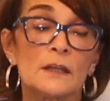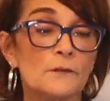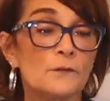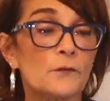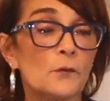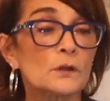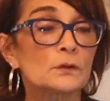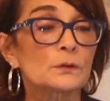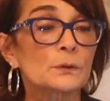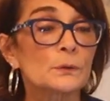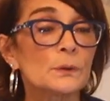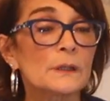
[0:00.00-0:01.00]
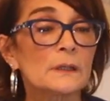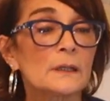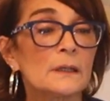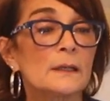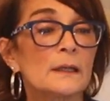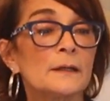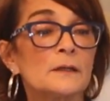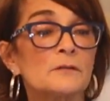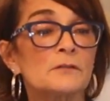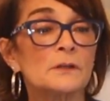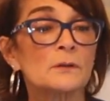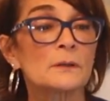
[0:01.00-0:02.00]
he fought through it, and he
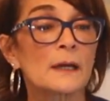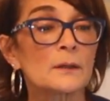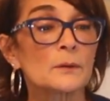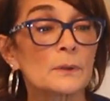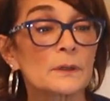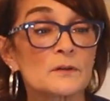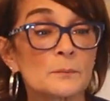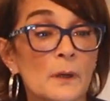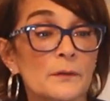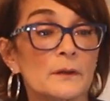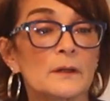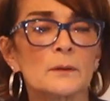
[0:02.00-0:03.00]
reunited with his mother.